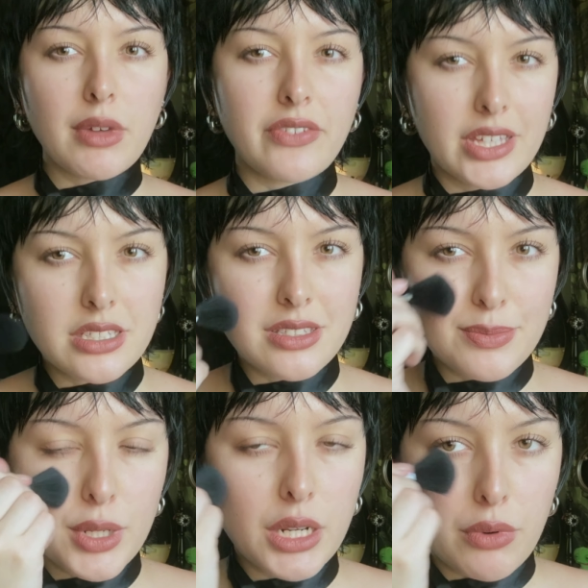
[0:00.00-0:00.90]
my face is
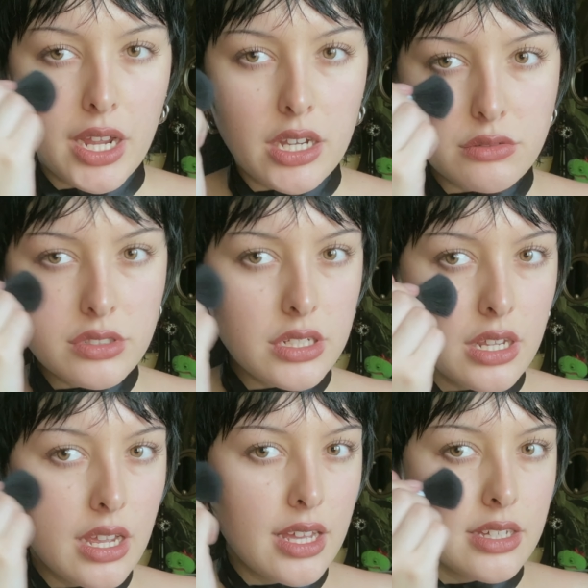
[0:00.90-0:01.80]
pretty round,
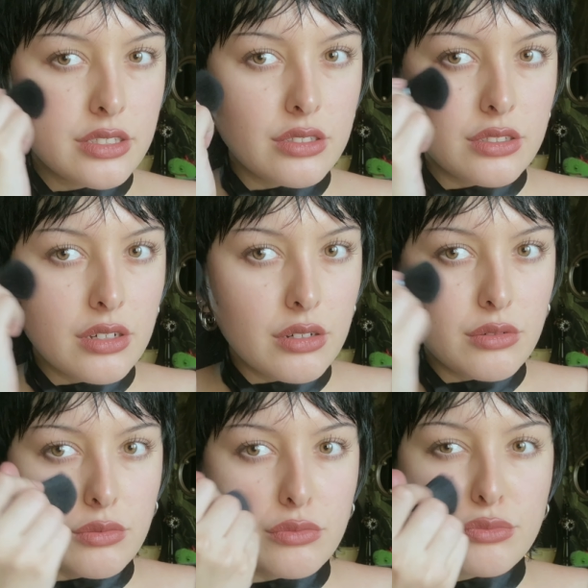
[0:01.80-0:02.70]

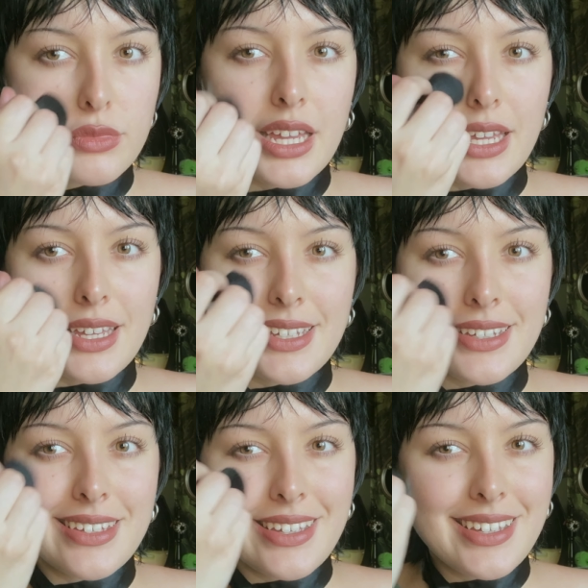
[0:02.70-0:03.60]
so it
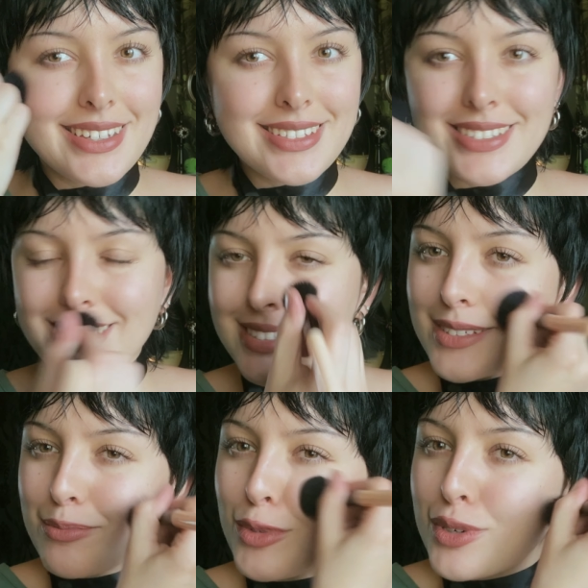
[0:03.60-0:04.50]
is
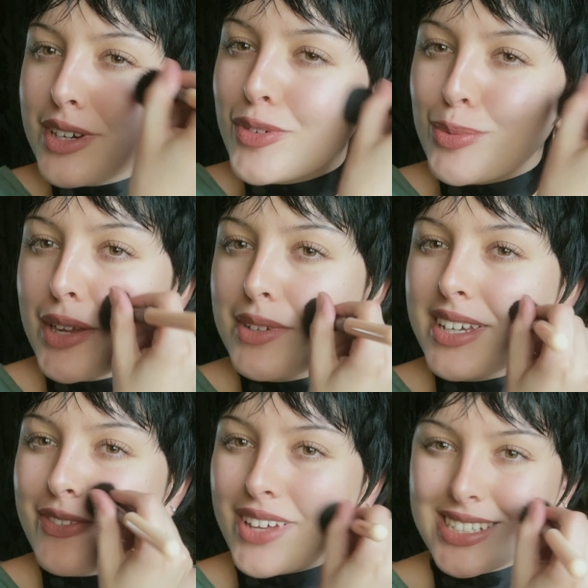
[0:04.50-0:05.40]
more of a rounding
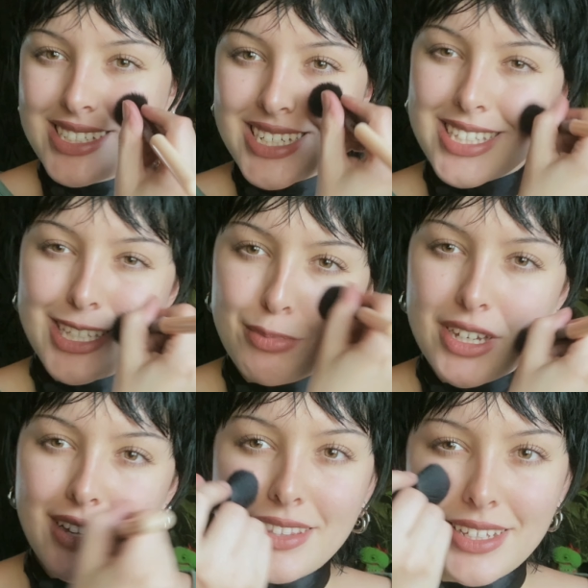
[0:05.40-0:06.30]
effect to just keep it
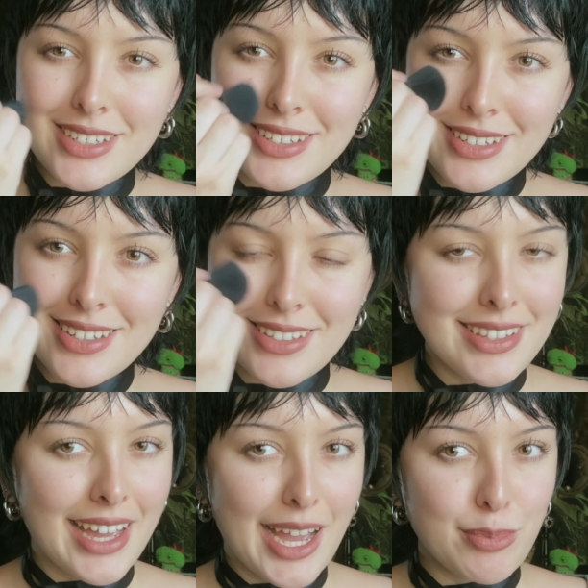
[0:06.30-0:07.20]
on the
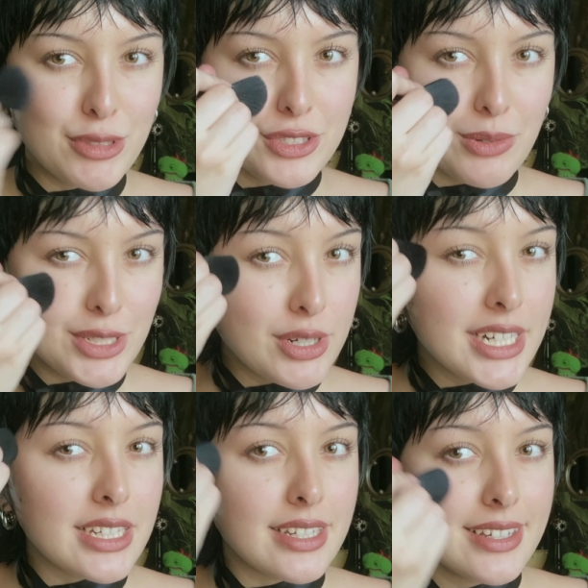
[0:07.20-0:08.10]
apples. So I try
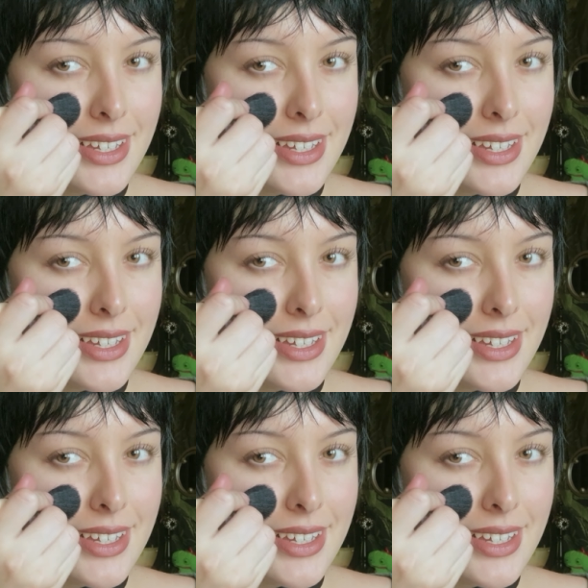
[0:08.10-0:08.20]
to